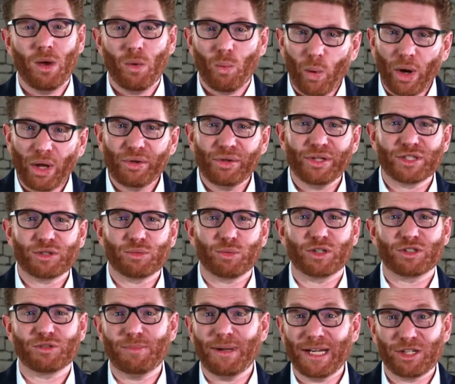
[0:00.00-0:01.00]
Wellness
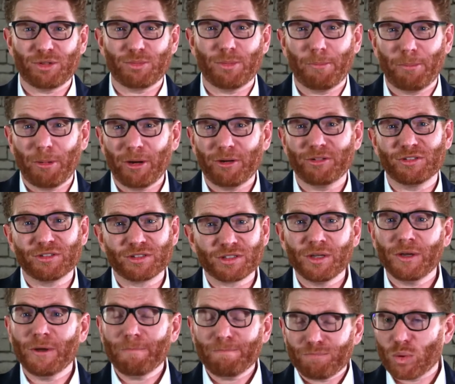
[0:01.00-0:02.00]
Works Management Partners,
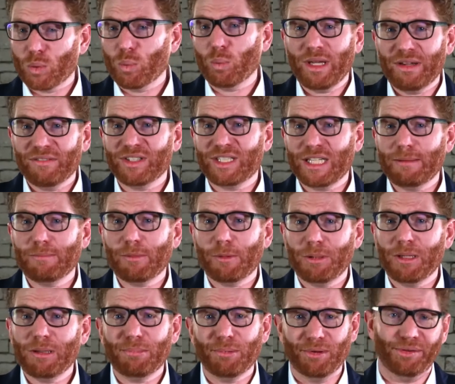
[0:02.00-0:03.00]
we have a team of
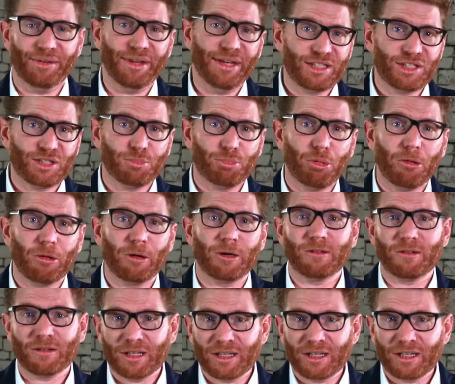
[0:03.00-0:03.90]
people that support